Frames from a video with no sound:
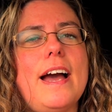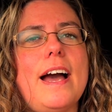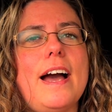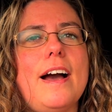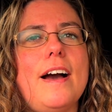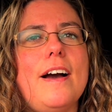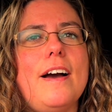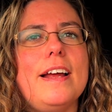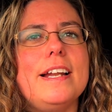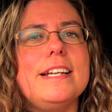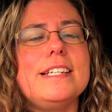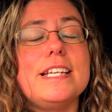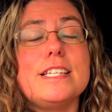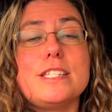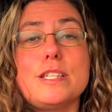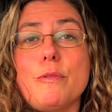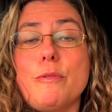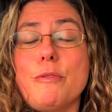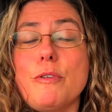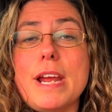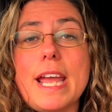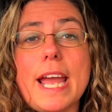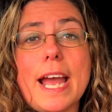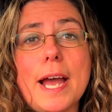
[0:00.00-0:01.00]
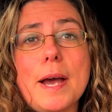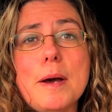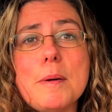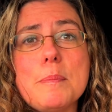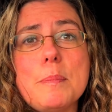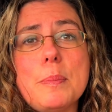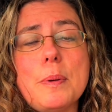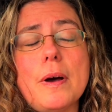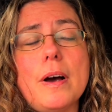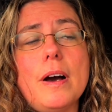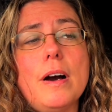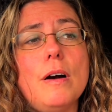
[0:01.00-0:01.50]
And it's a free
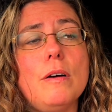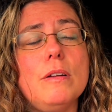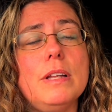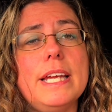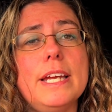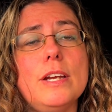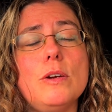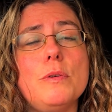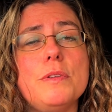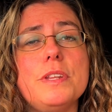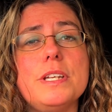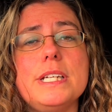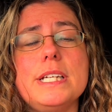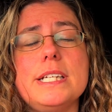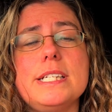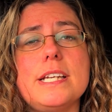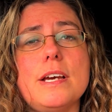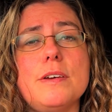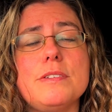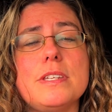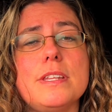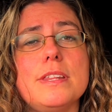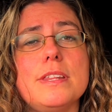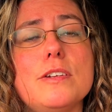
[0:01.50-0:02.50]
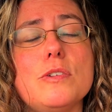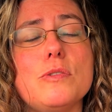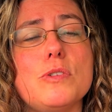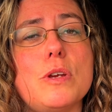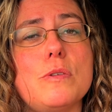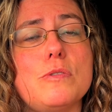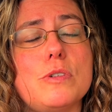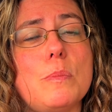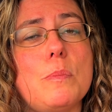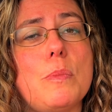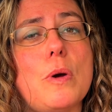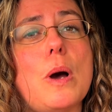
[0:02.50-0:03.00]
app. I'll link all the details
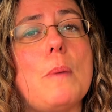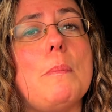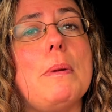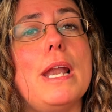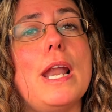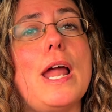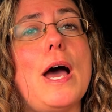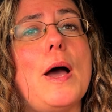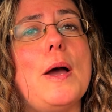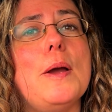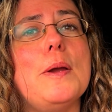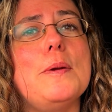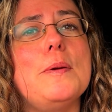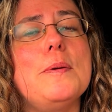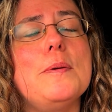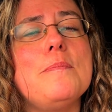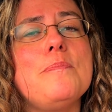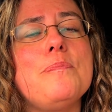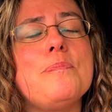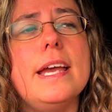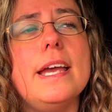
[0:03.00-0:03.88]
description bar below.